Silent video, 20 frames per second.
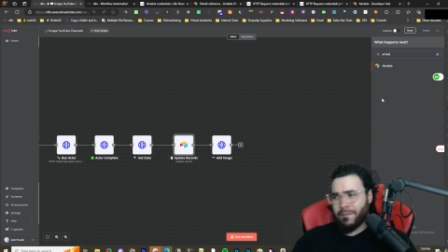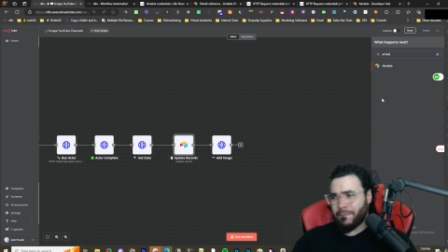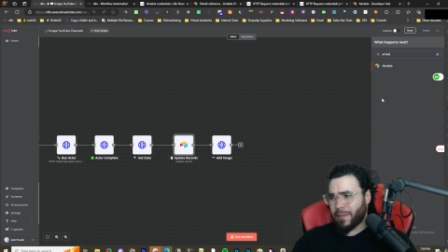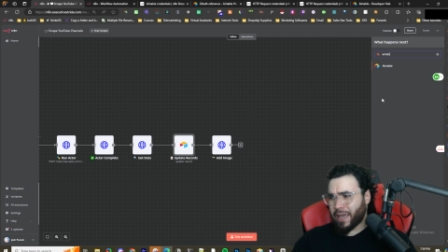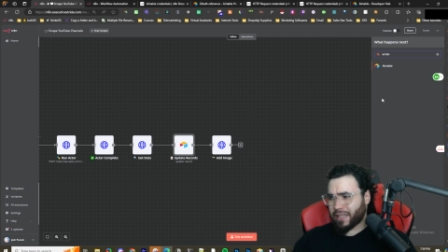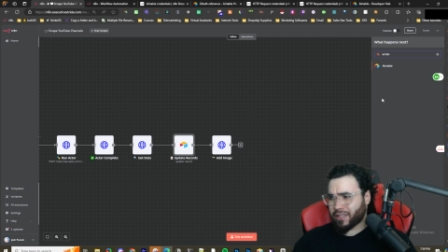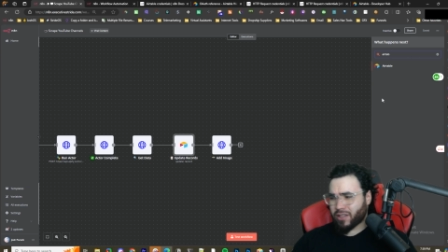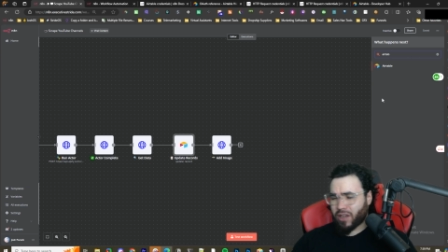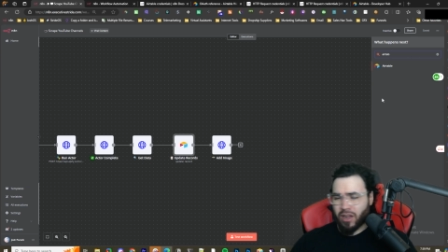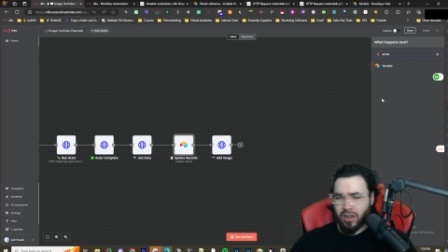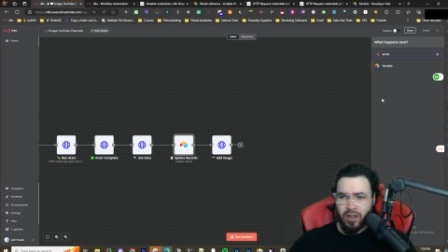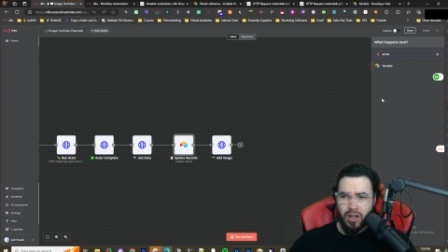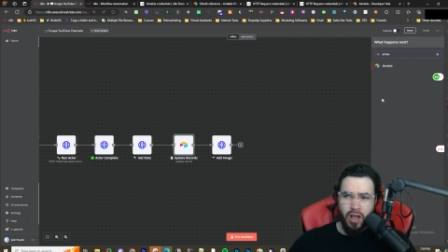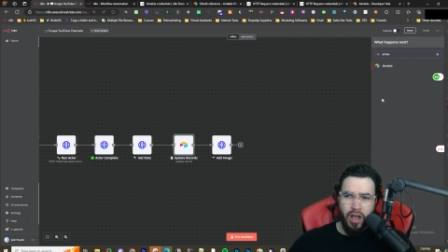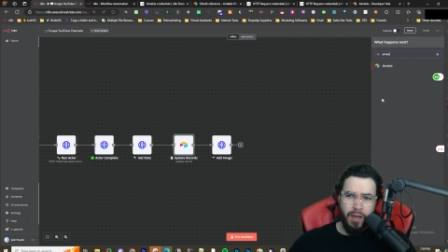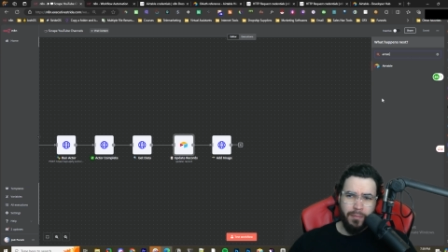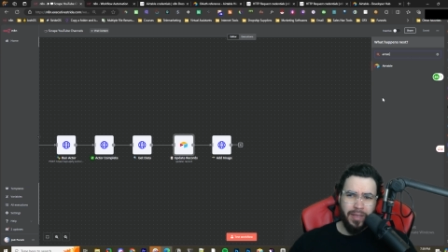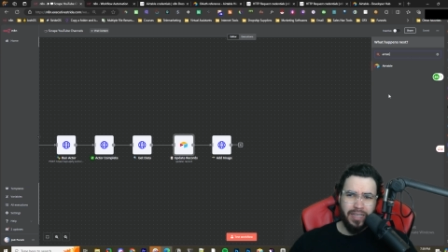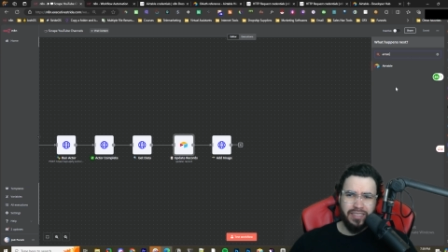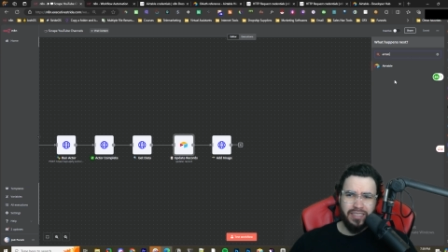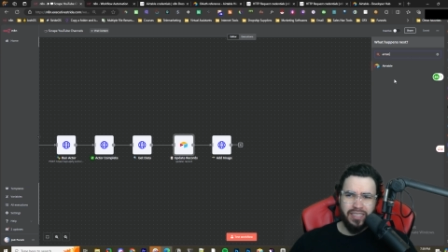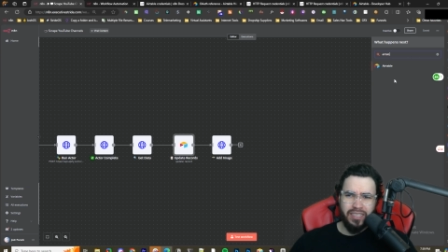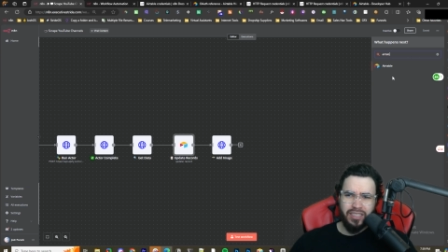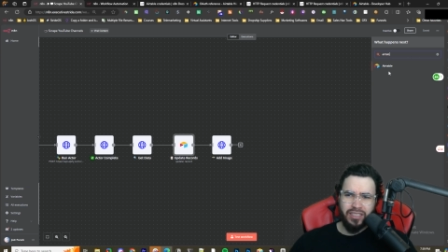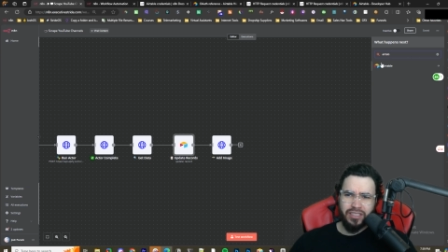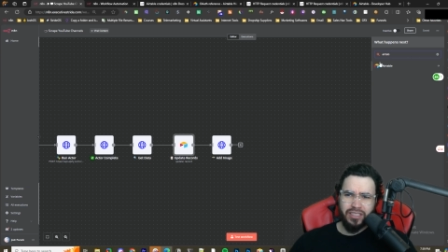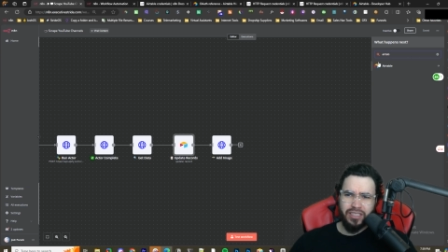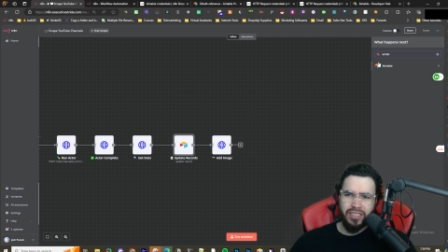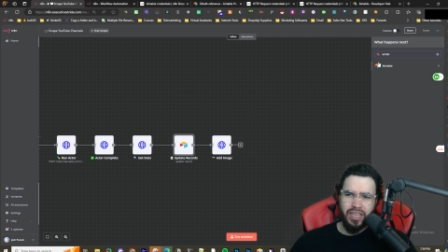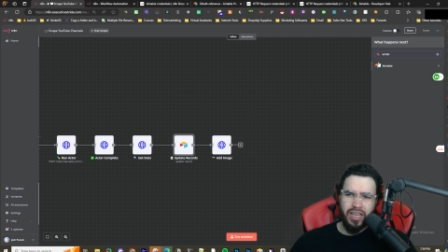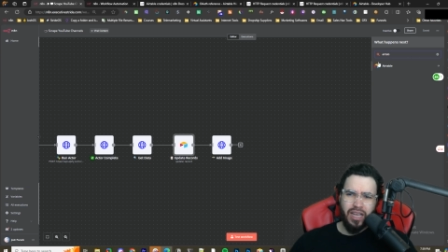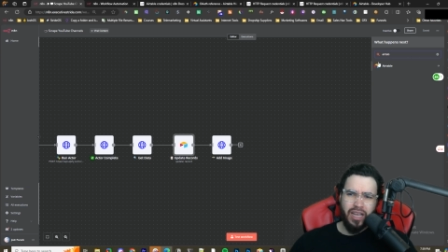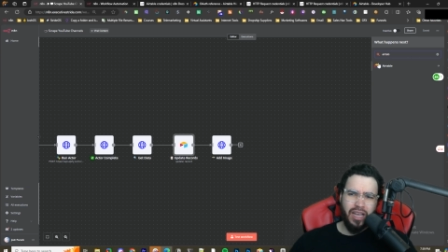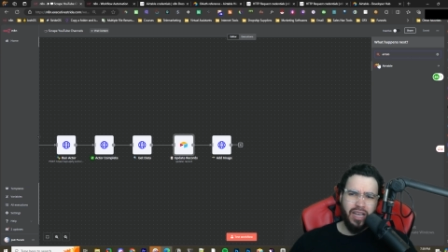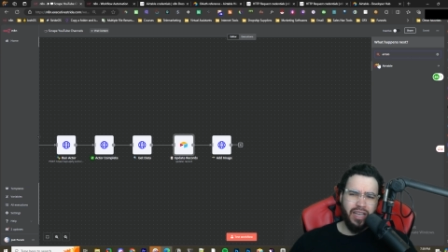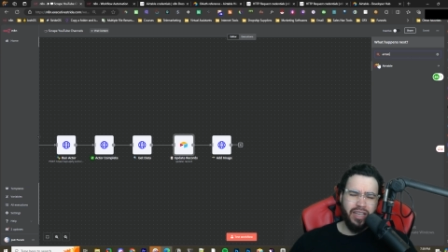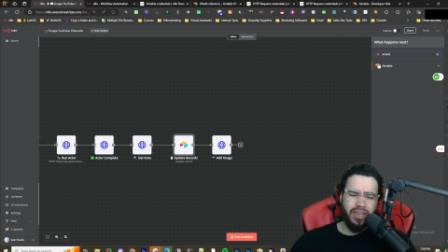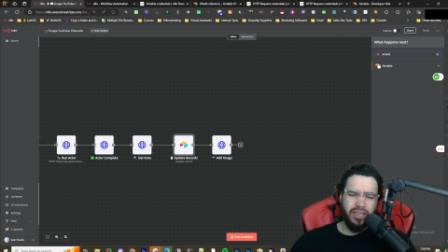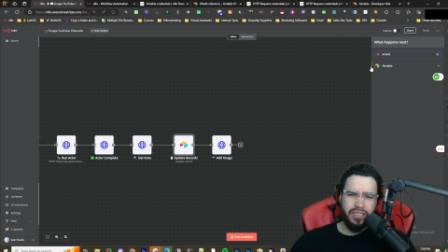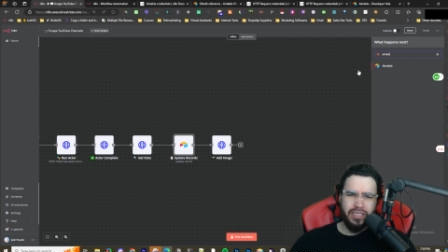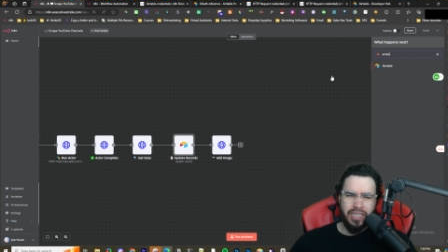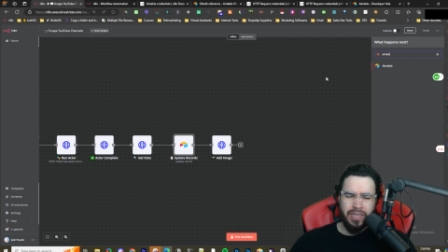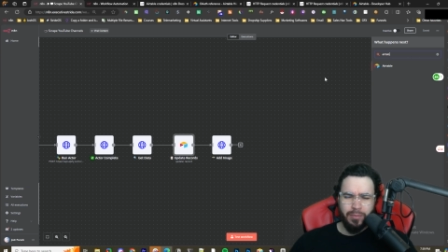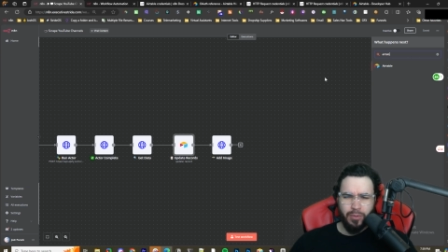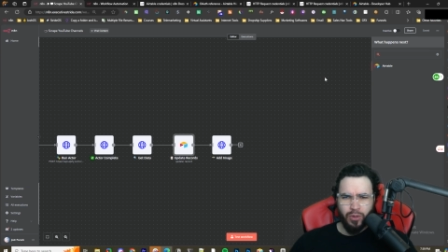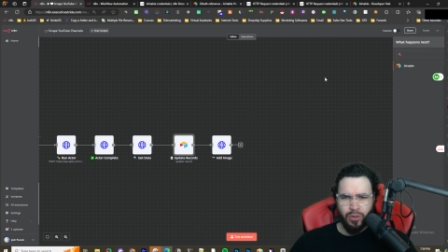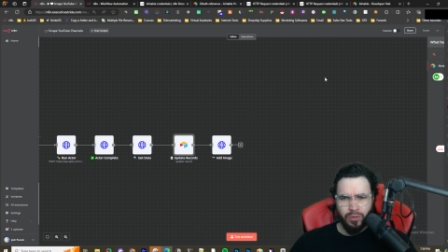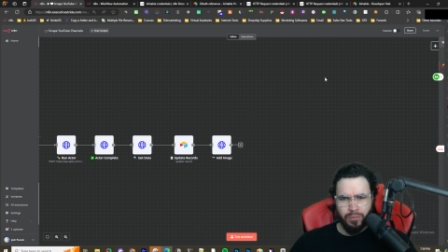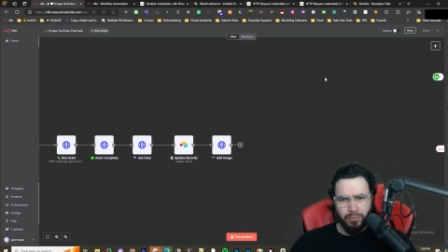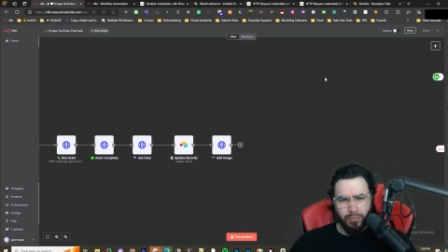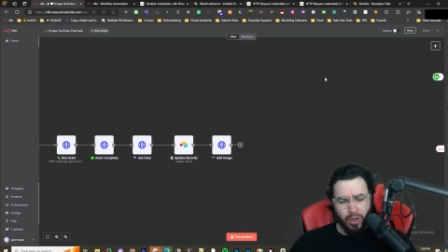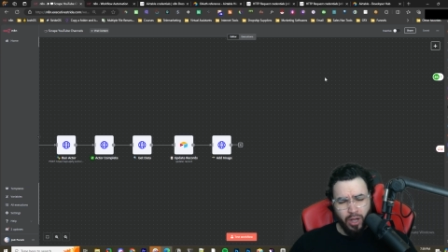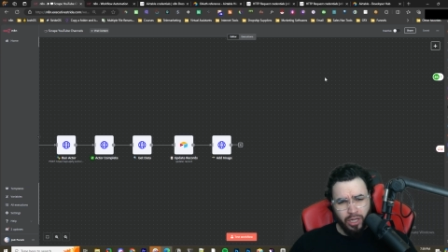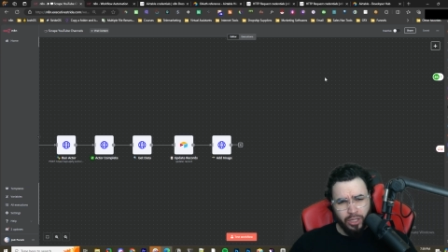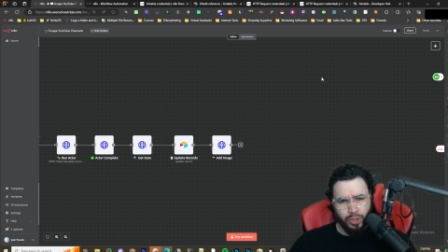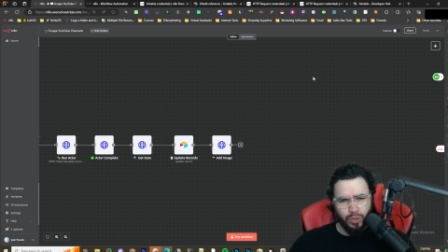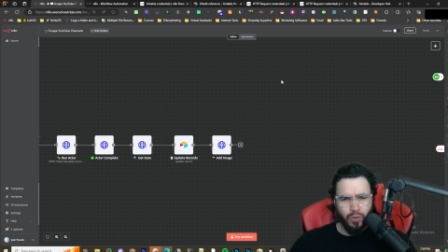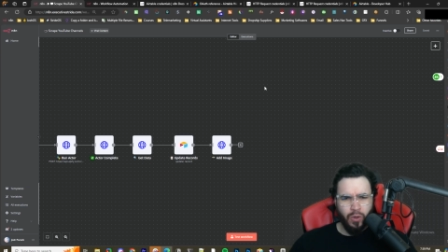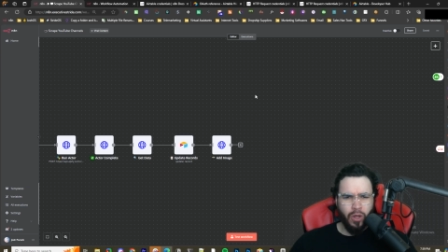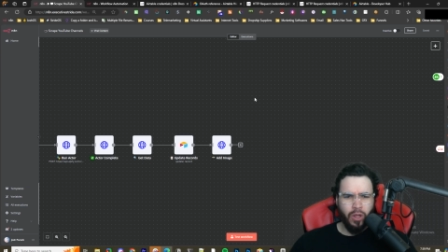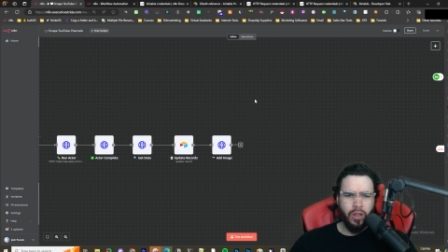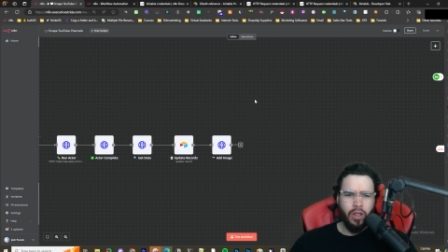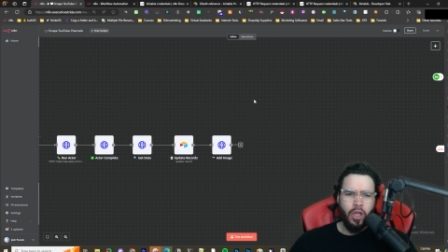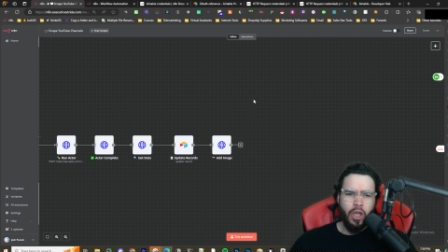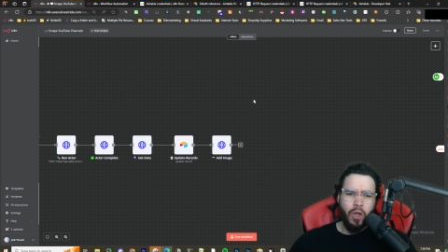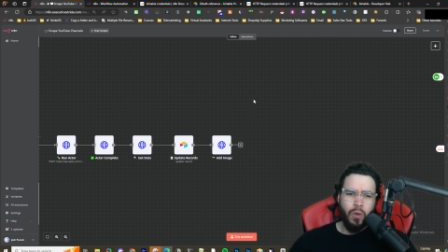make dot com has an Air, uh, Airtable module.